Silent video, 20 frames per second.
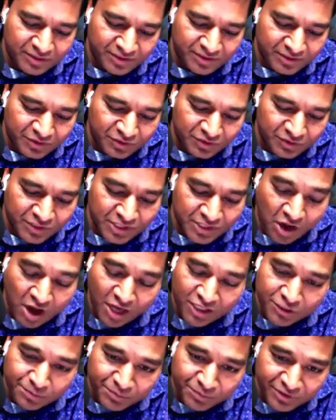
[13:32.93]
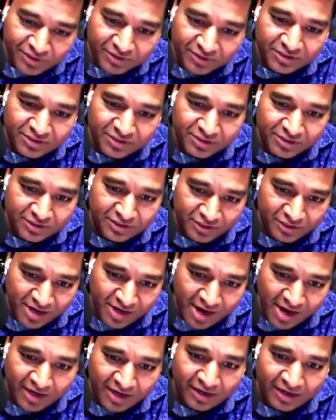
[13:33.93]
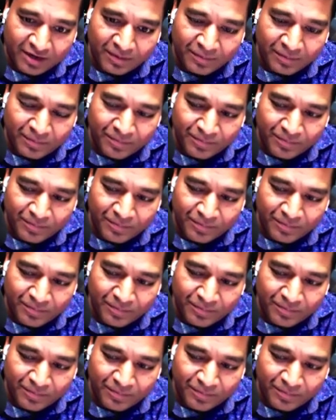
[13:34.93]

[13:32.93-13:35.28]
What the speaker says: the hospitals are trying